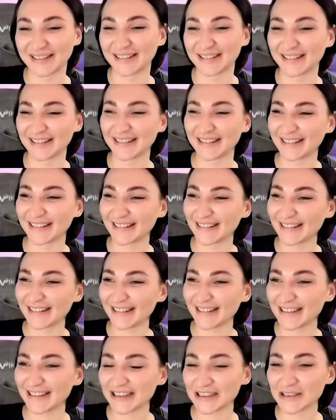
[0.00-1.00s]

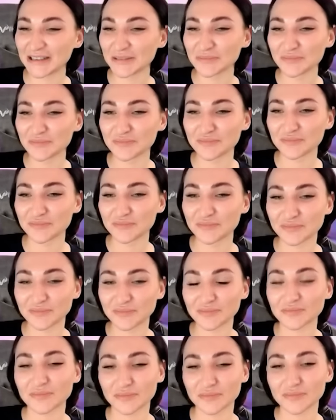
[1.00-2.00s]

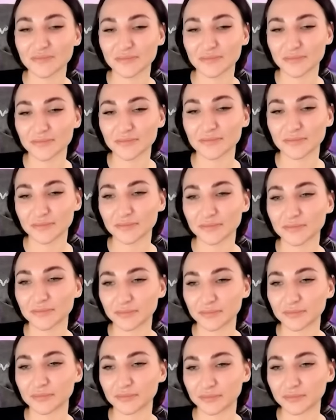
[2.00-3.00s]

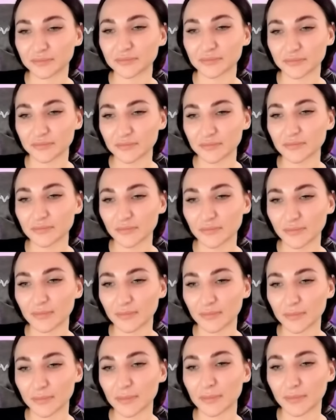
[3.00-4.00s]

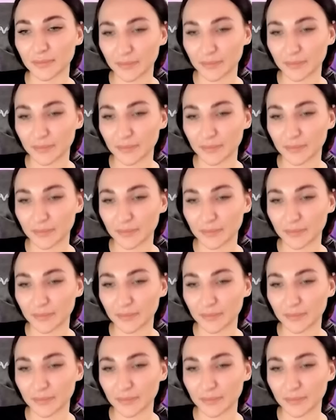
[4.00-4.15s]
This person isn't speaking.